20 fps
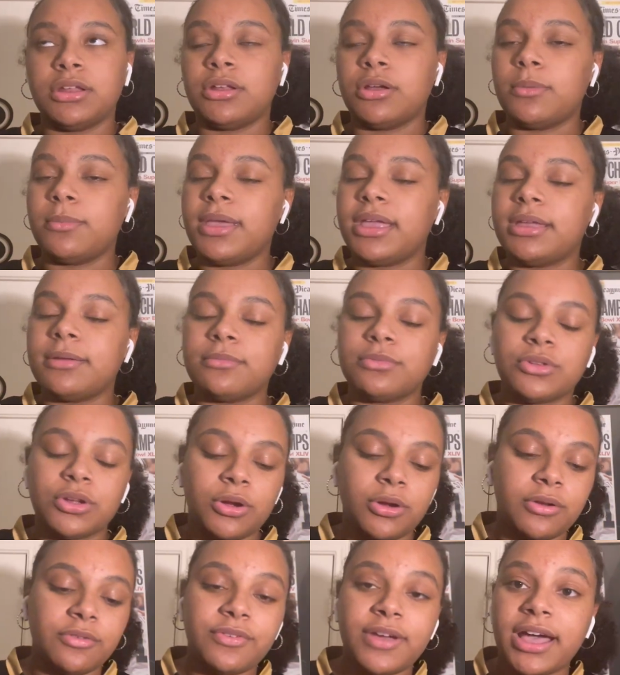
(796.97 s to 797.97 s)
I'll make him
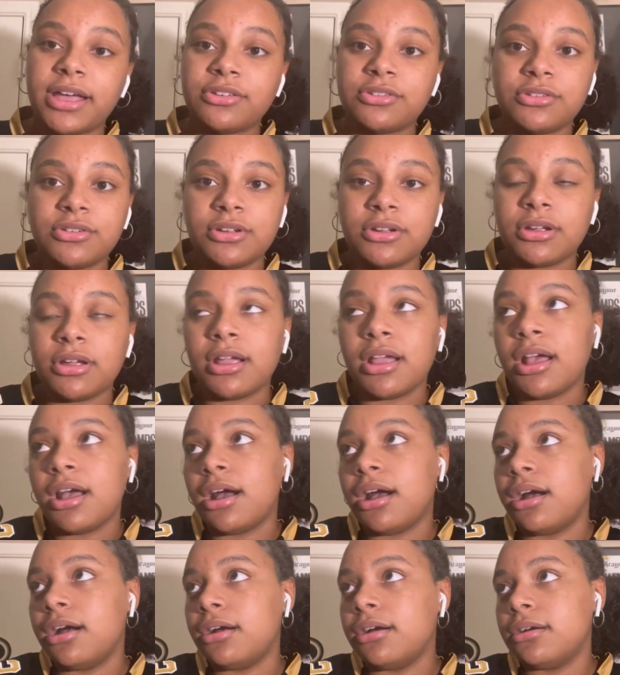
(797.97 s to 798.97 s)
throw it faster.
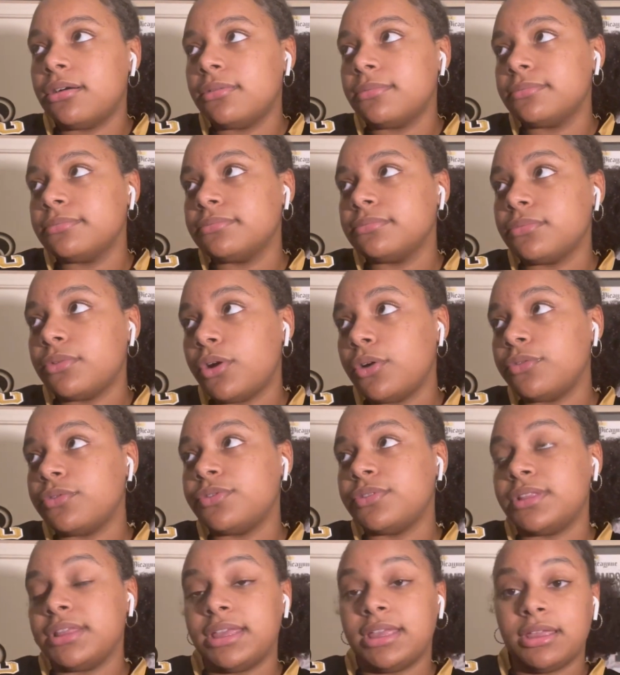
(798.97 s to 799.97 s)

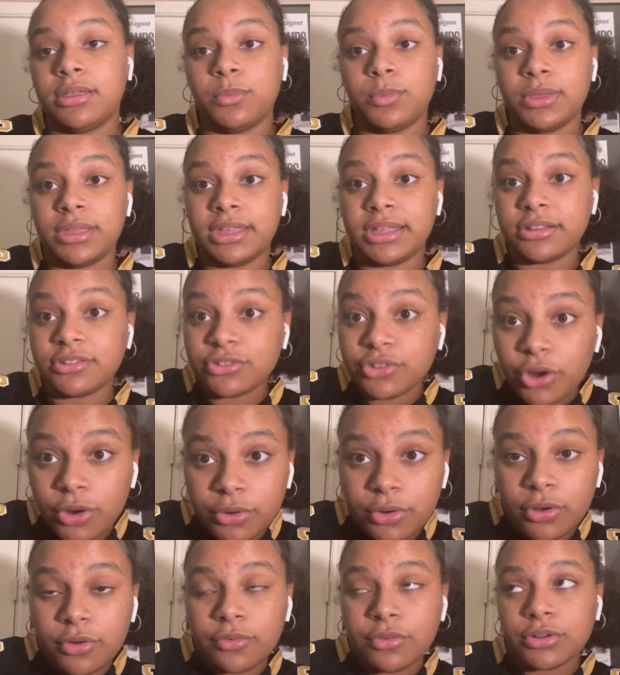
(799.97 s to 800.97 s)
Hopefully we get
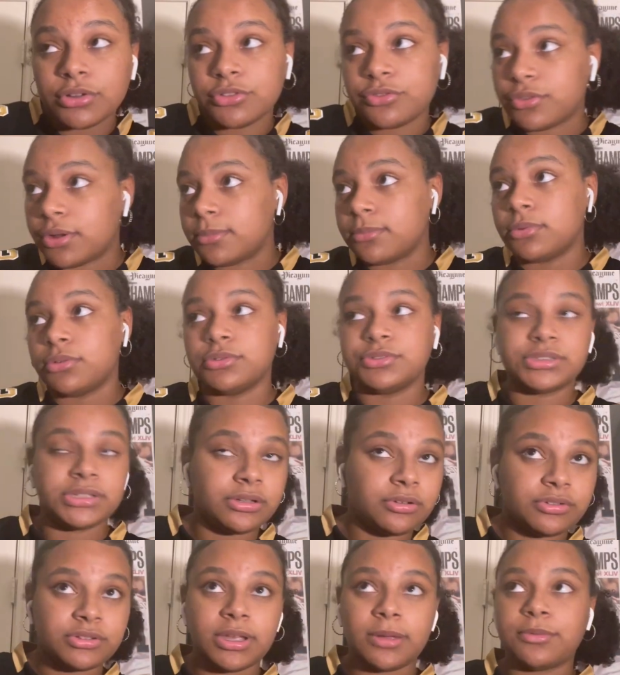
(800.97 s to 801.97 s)
turnovers, fumbles,
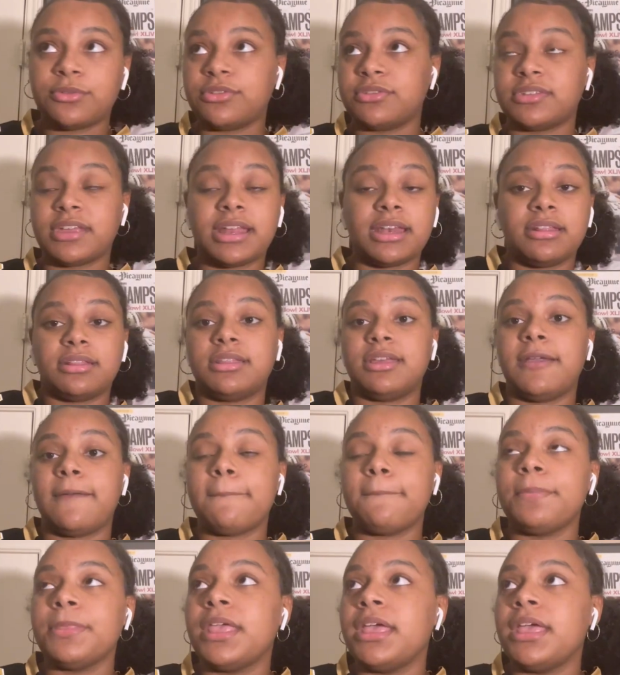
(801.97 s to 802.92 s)
interceptions, anything